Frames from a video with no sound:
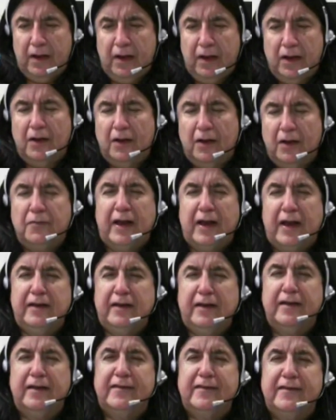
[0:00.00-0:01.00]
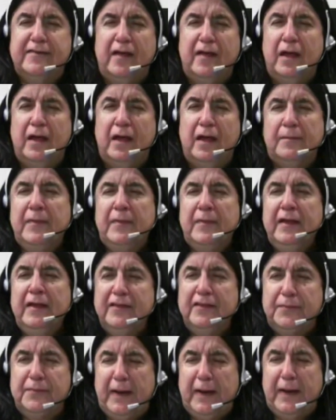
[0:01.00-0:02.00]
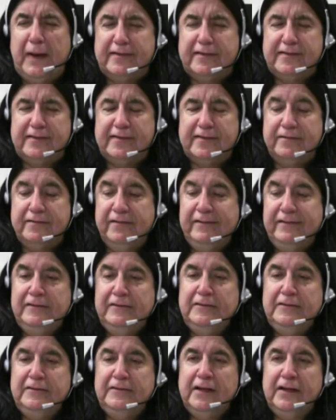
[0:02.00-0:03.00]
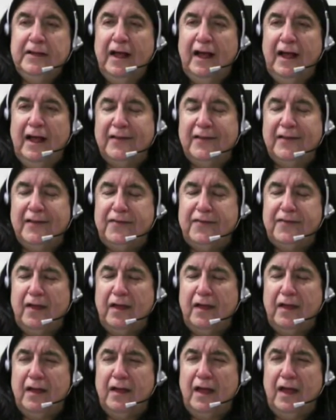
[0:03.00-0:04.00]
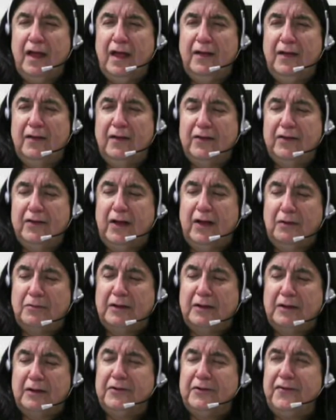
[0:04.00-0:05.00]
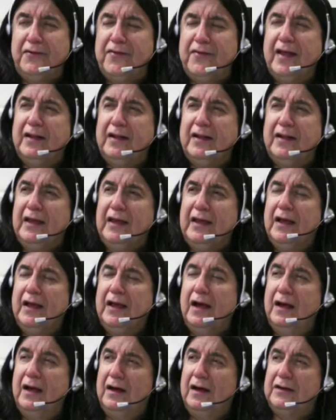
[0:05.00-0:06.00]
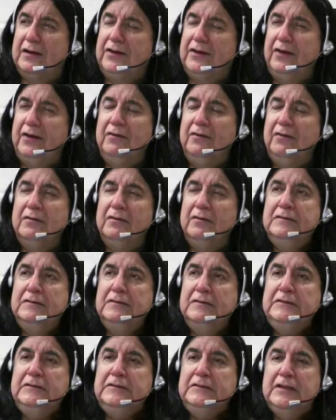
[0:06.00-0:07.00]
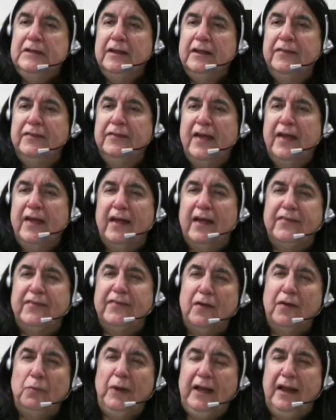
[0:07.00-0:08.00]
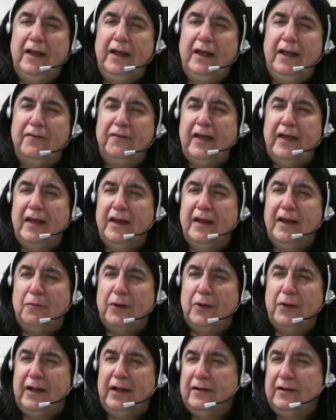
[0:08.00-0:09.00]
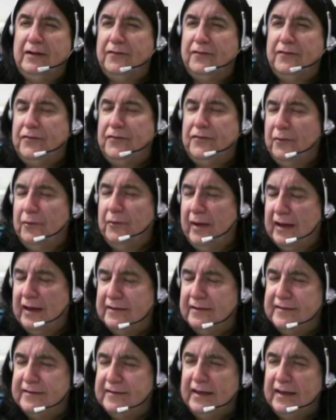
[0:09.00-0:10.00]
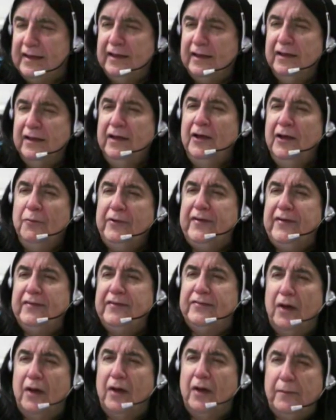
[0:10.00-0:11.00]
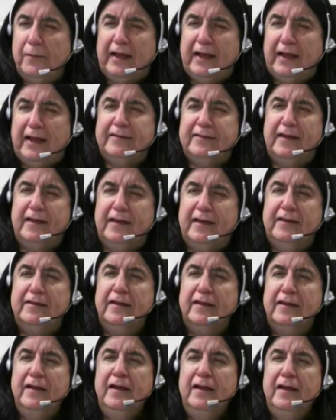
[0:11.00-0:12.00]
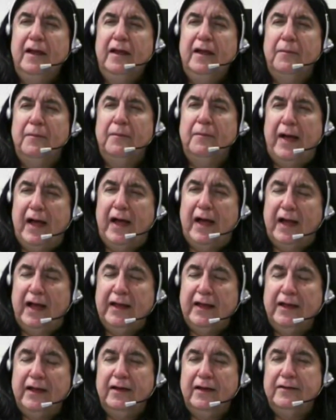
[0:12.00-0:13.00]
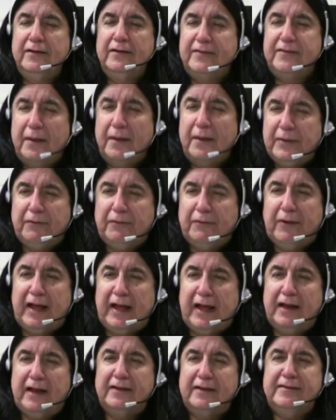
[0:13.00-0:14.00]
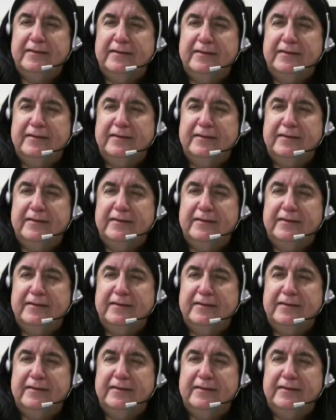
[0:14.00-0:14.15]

horrendous splits. And one could certainly argue that we live in a world of duality which is dominated by demi-reality,